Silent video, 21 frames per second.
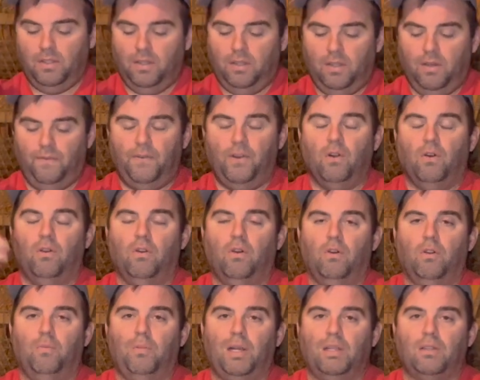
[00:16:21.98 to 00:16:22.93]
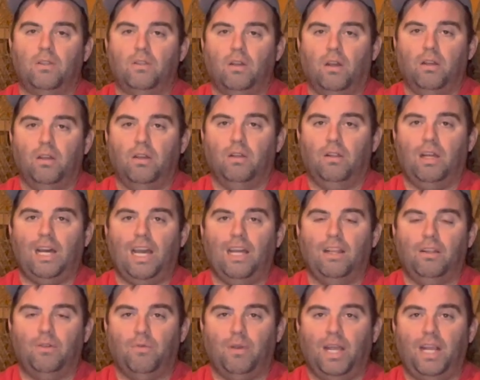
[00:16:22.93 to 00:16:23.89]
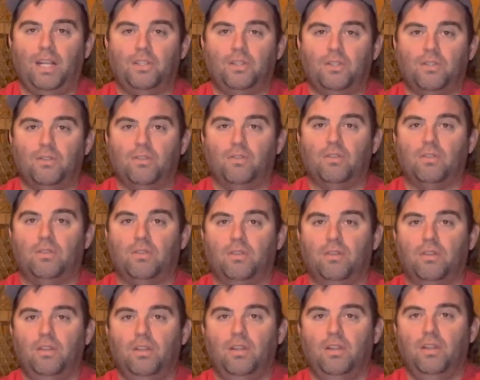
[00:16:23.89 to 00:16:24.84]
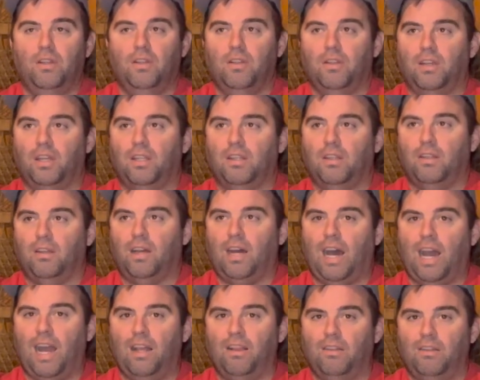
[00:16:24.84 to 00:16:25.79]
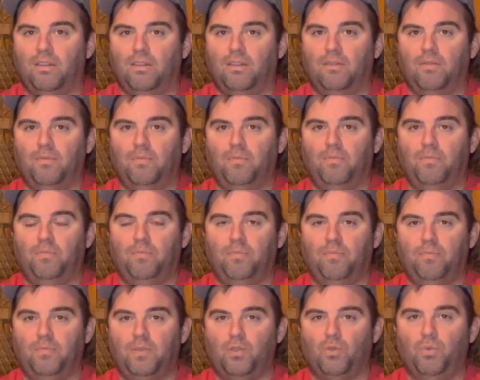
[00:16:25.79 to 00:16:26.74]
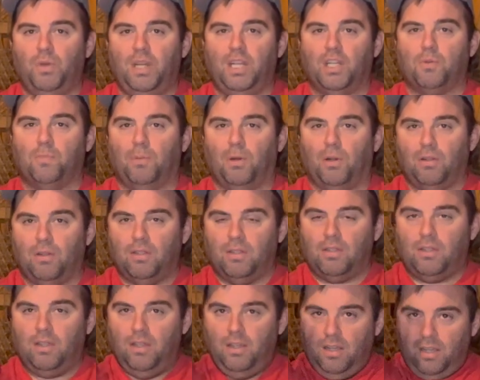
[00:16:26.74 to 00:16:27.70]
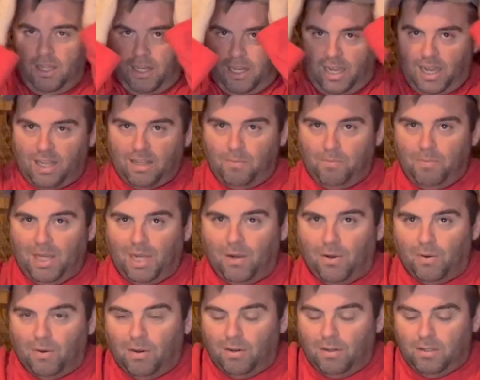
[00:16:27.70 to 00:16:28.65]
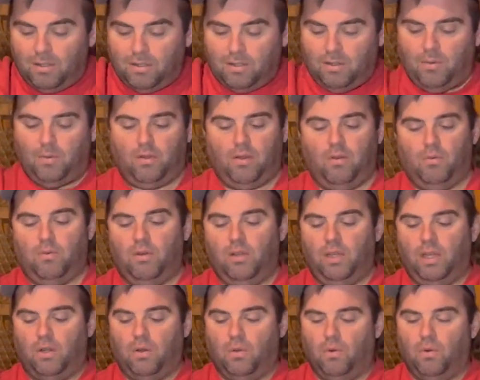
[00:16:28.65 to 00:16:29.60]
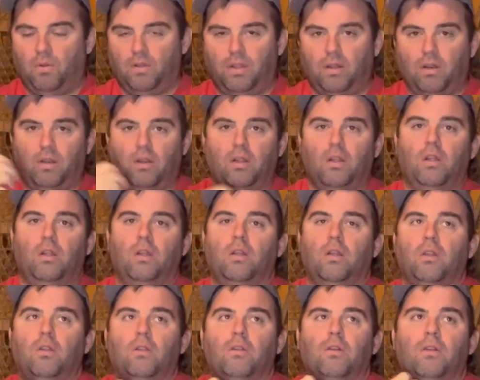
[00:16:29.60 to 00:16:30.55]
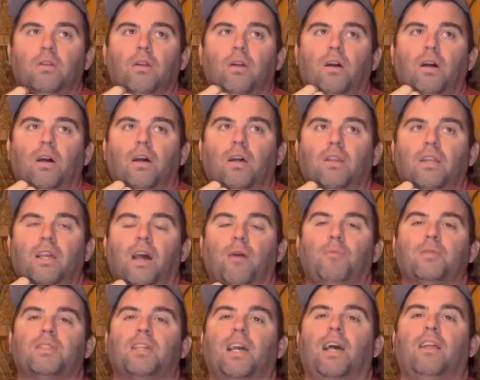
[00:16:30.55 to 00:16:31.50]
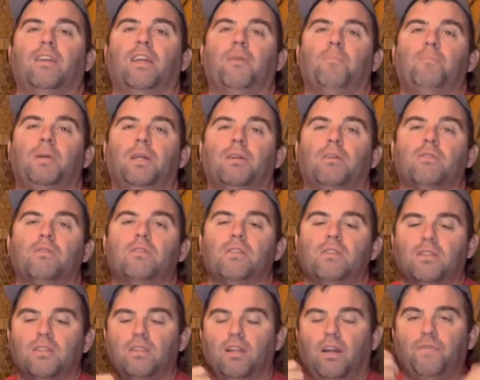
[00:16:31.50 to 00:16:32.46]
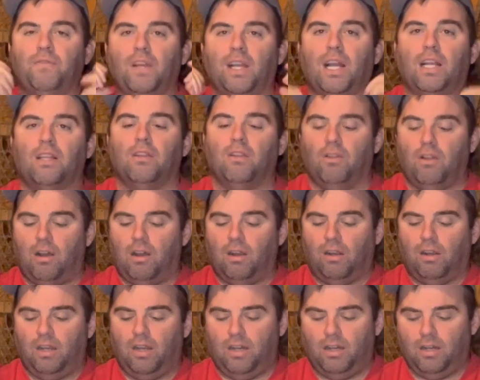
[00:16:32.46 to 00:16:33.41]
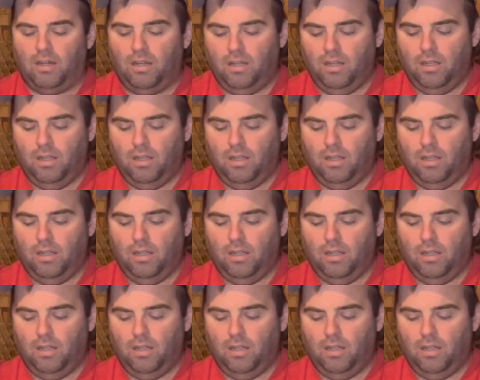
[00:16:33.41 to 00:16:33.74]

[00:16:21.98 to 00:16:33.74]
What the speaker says: If you don't know about the Tug Hill Highland Ranch, it's those, like the Highland Swedish bulls, and they got the big horns. They're really cool. They almost got like beards and stuff. They got the longer hair.